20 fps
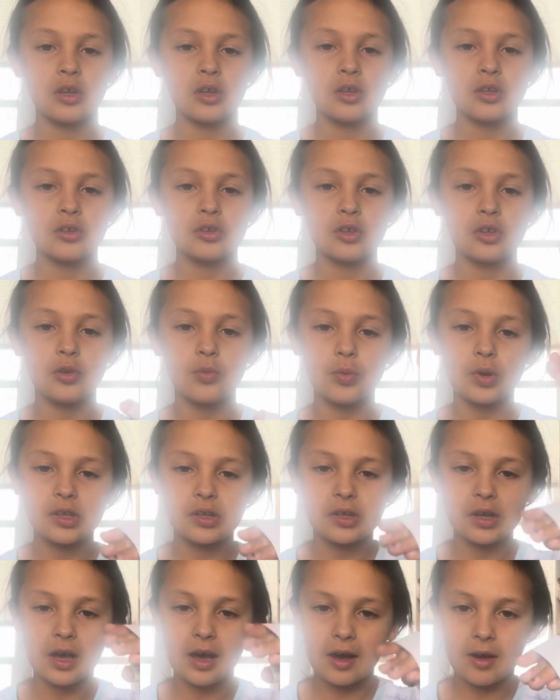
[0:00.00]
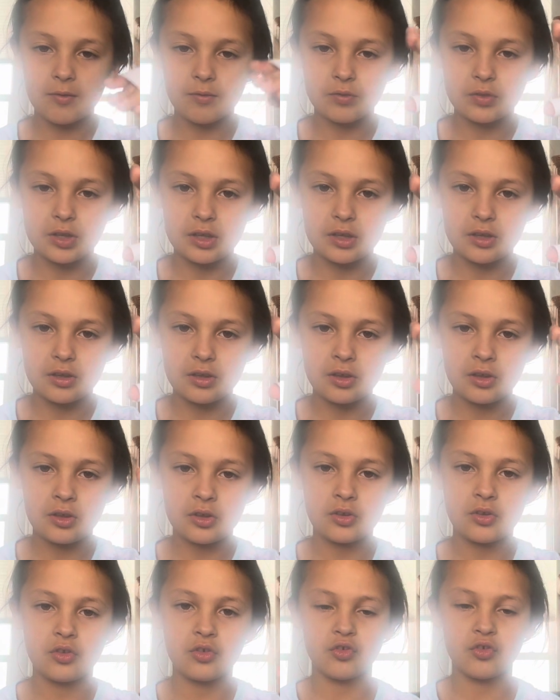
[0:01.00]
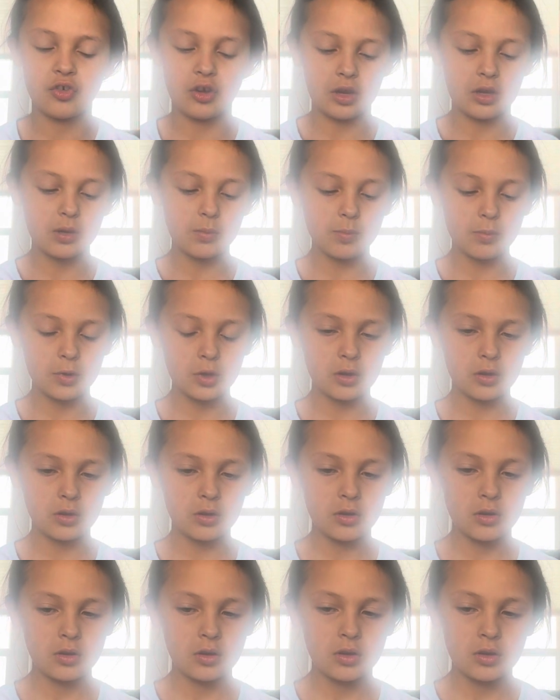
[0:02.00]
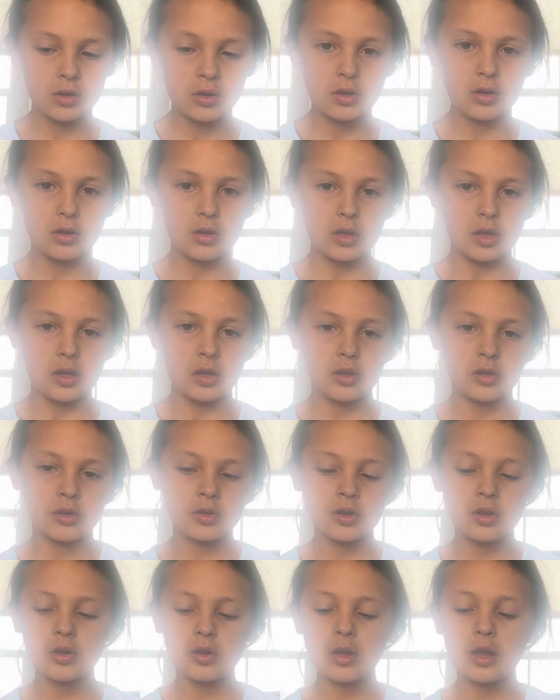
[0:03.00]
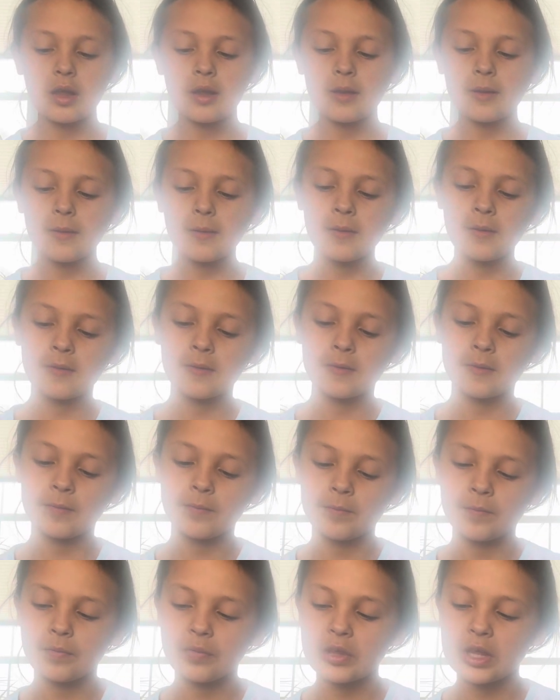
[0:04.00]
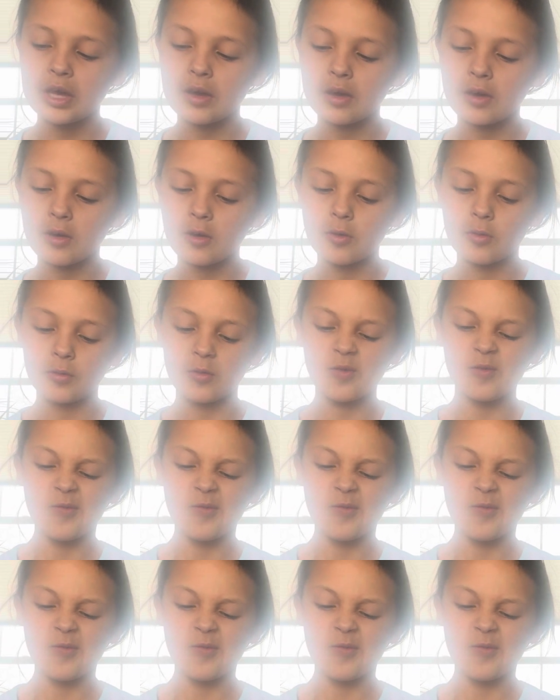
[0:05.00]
So you want to have this shape. Okay, so then now